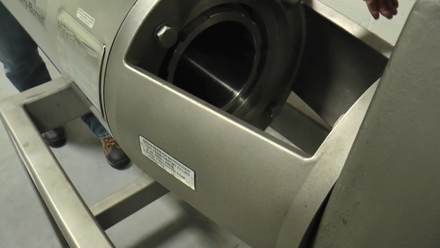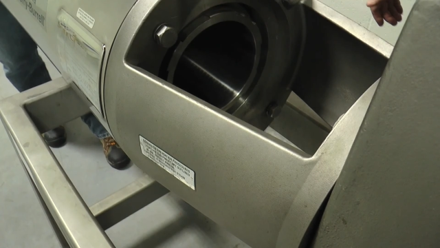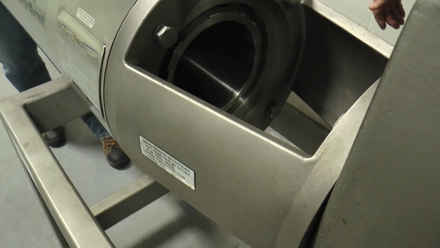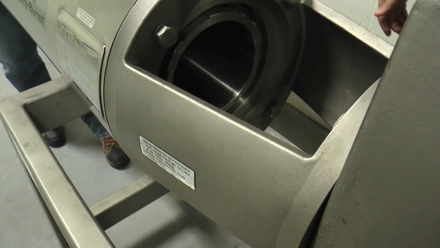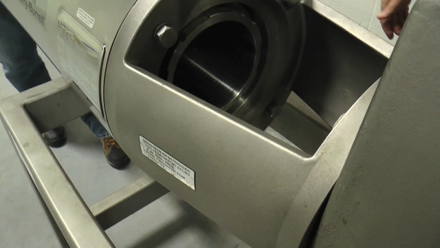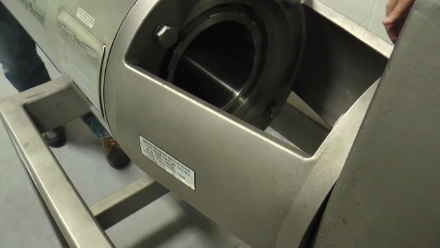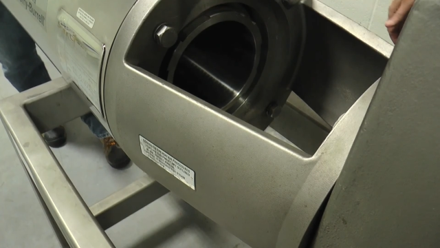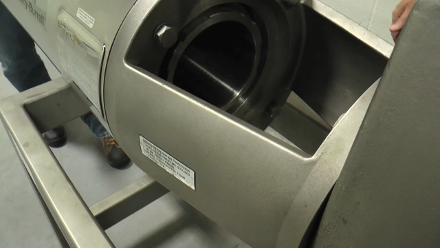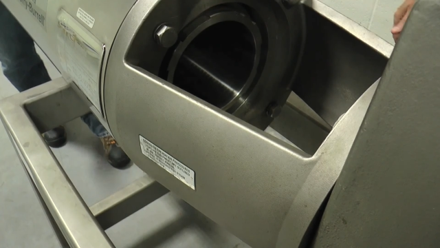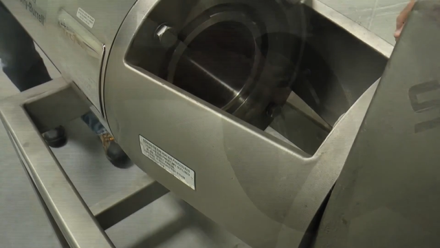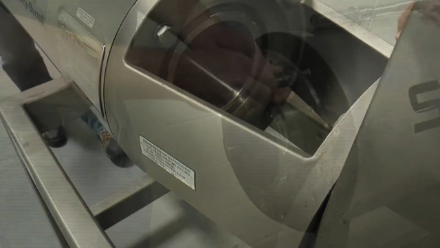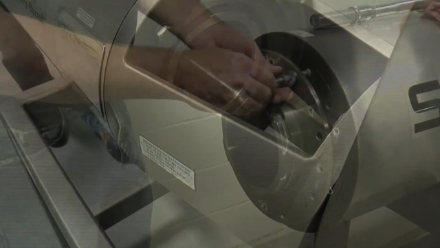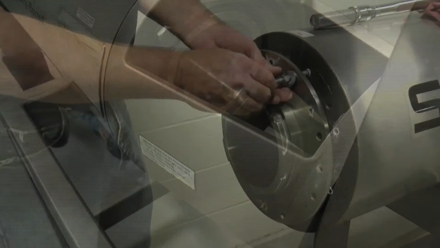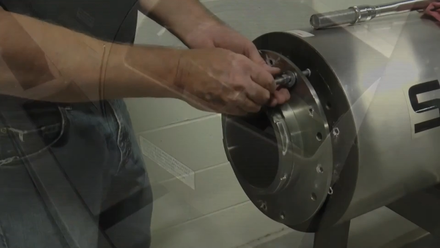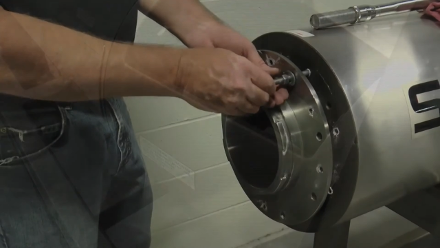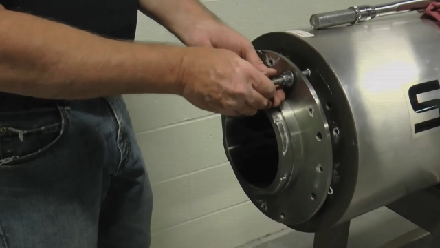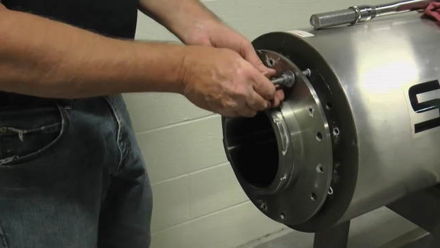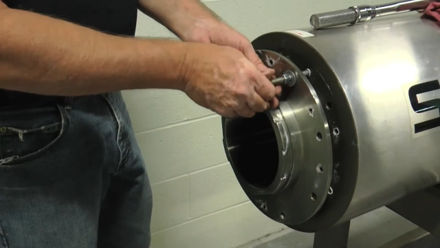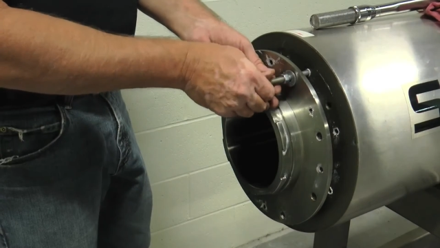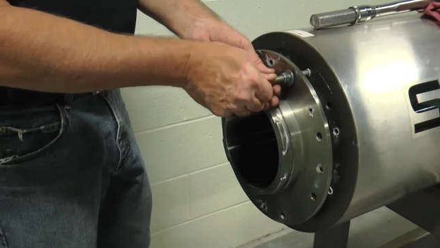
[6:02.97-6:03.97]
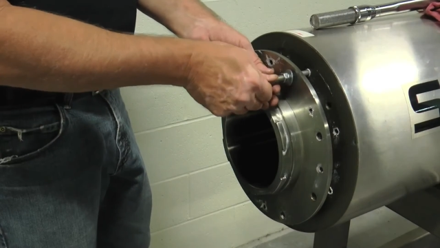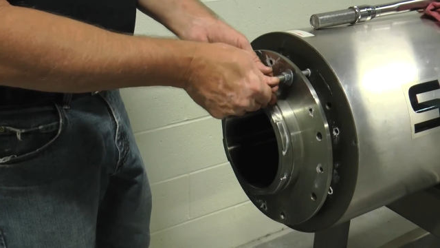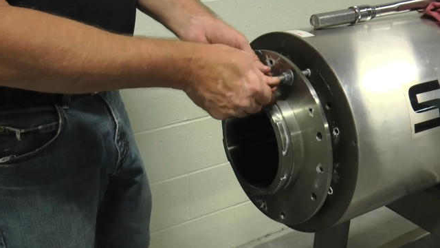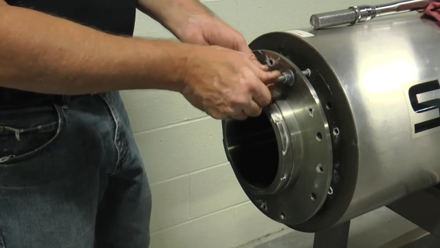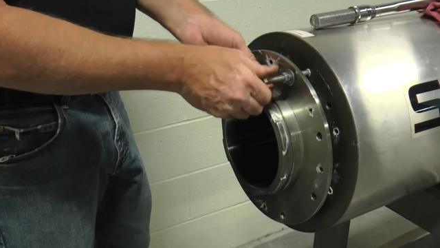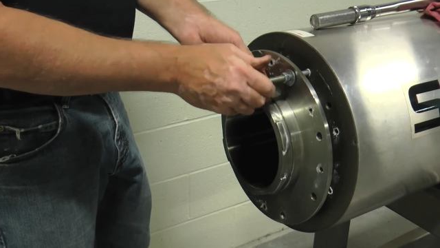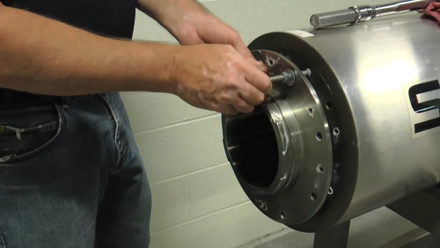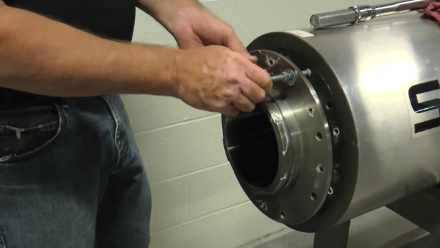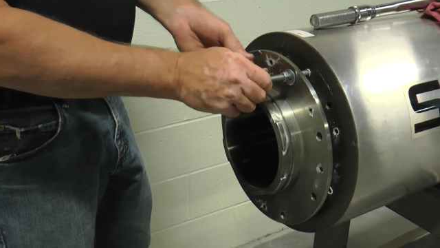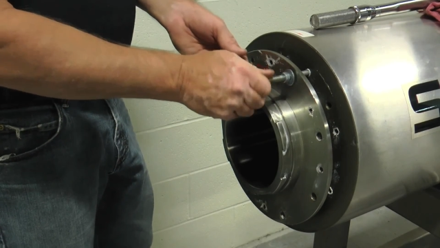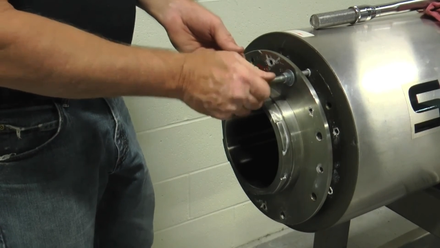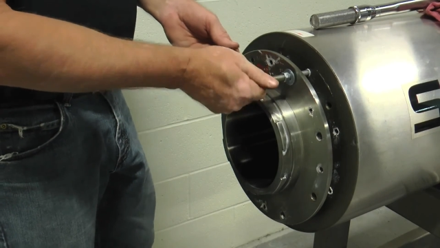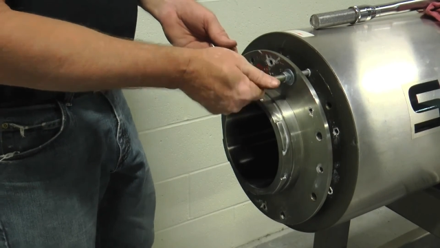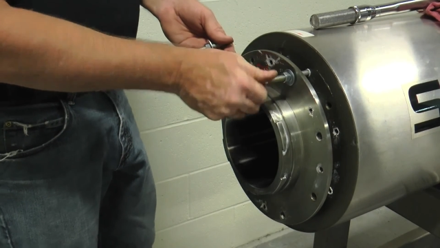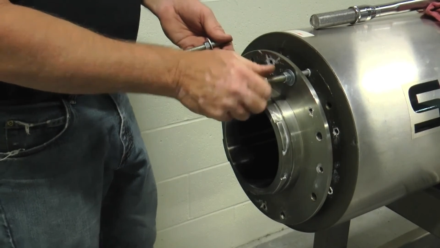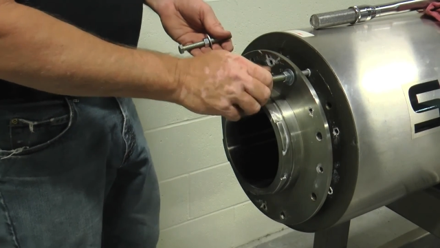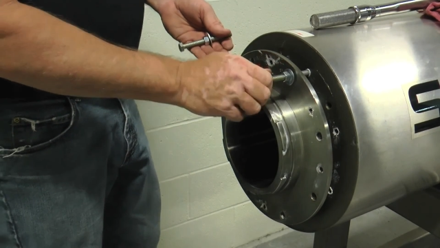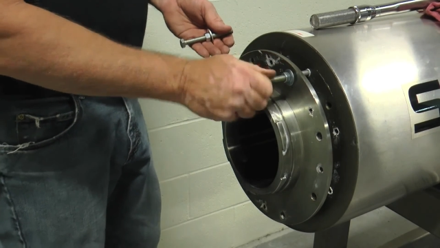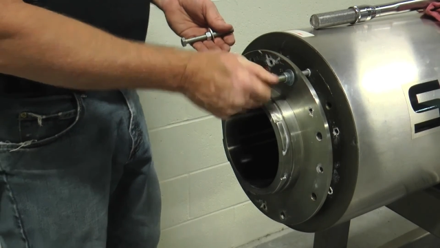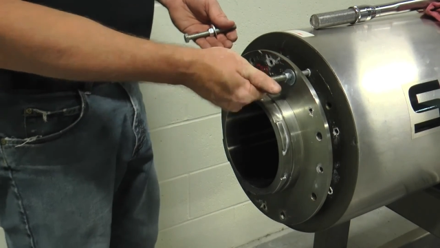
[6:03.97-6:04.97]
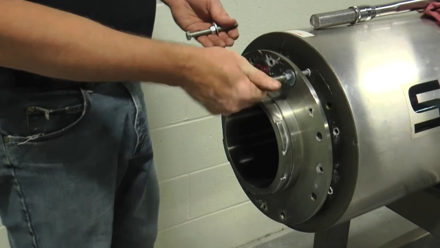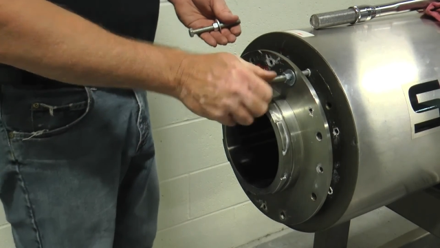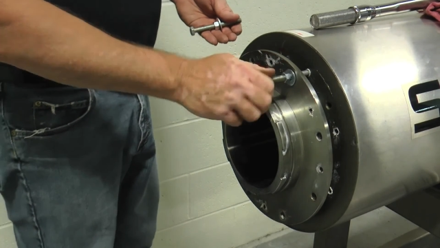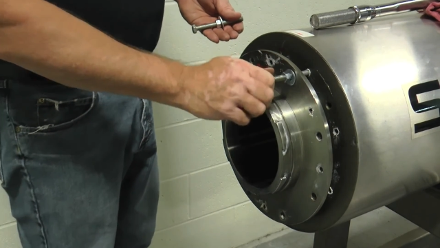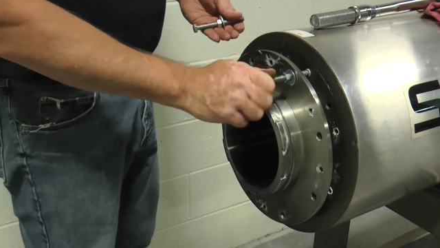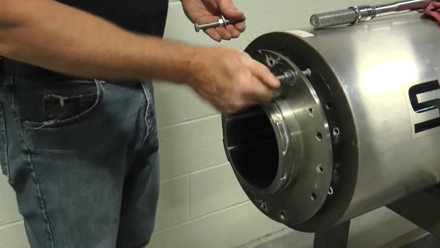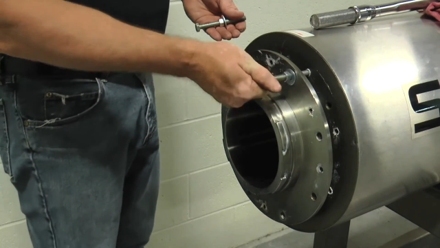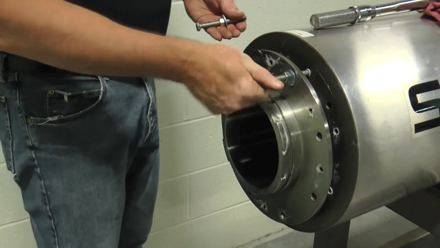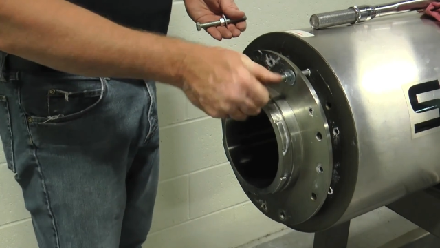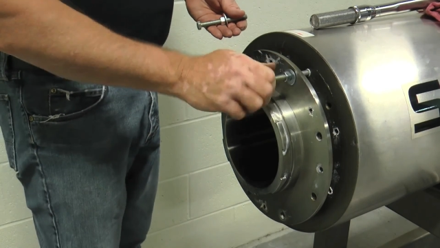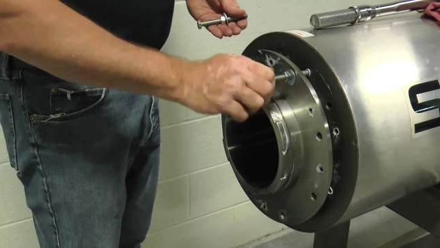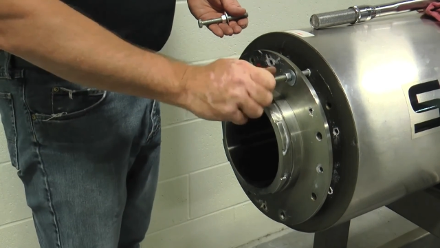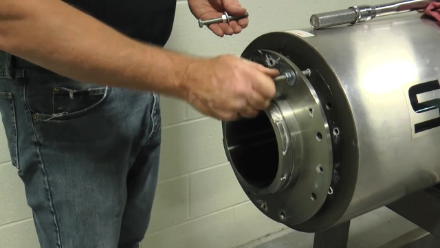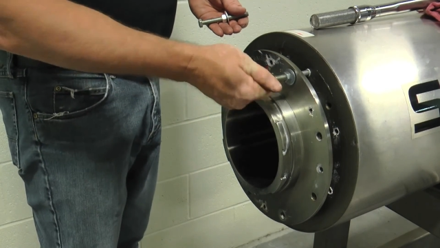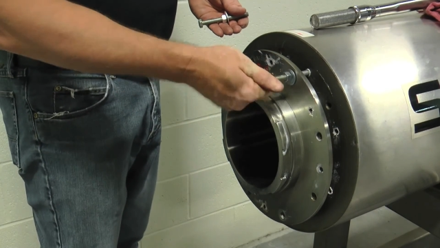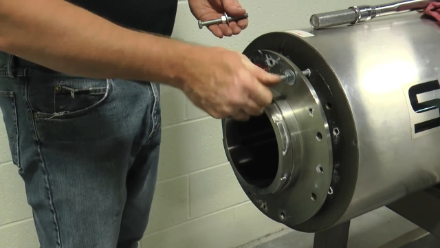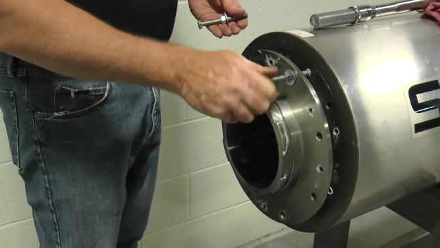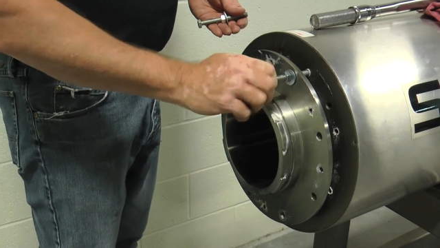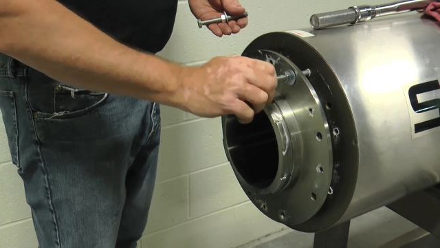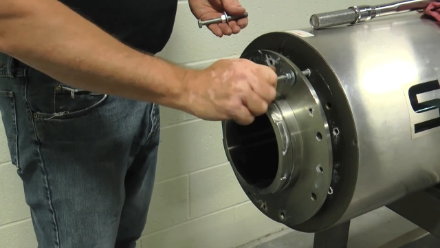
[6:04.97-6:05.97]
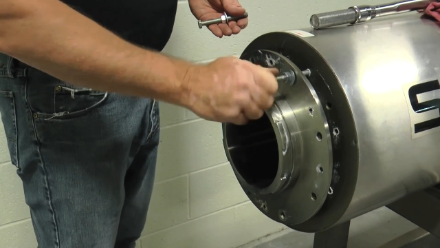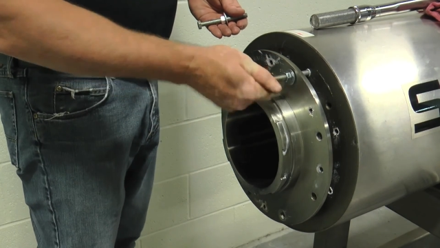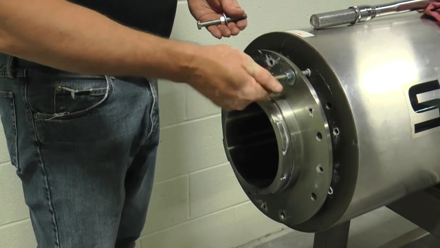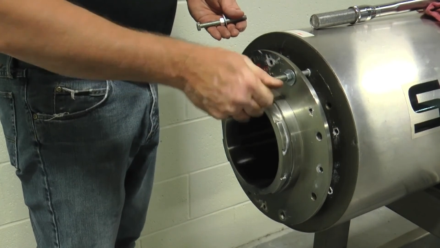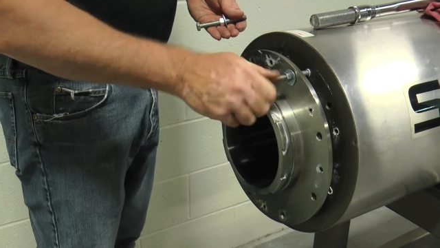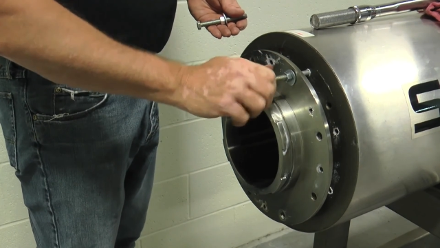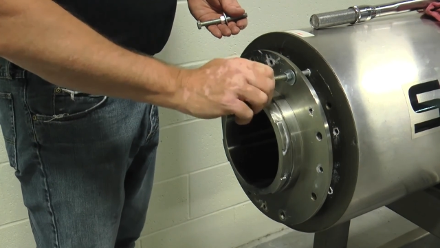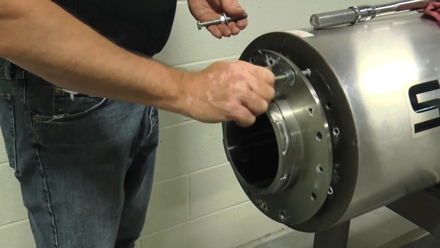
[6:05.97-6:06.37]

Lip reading: (no speaker visible)